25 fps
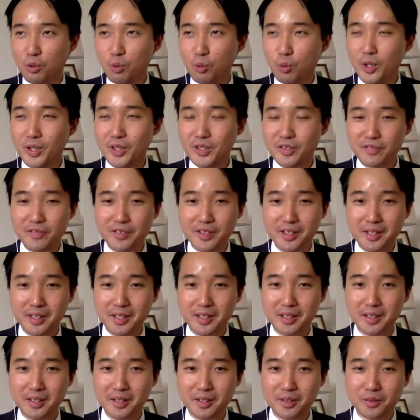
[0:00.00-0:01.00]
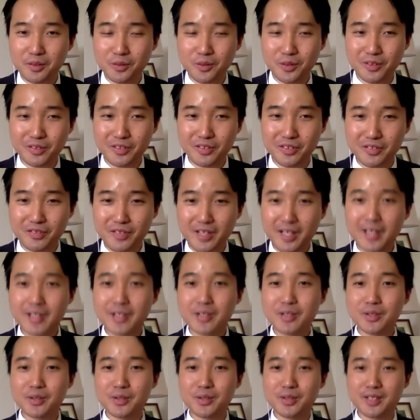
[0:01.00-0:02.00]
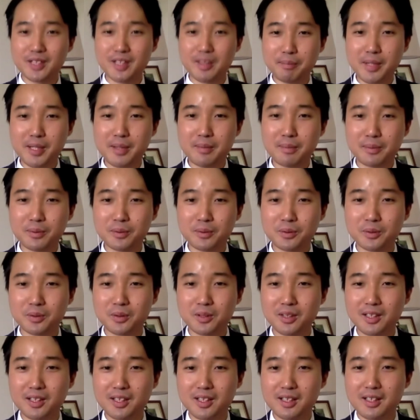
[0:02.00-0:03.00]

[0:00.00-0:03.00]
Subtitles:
one of the values that people